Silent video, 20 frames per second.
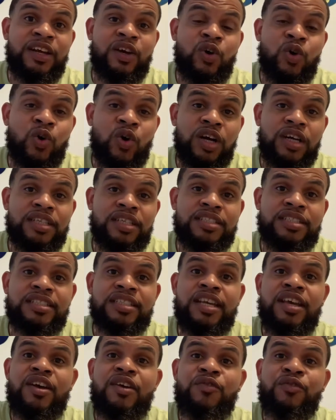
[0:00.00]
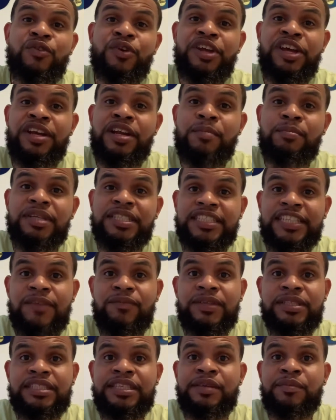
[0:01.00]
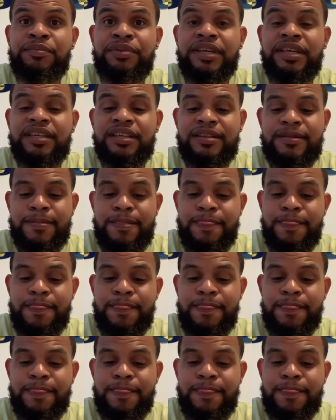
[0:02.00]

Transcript: Hawks for their number 17 pick.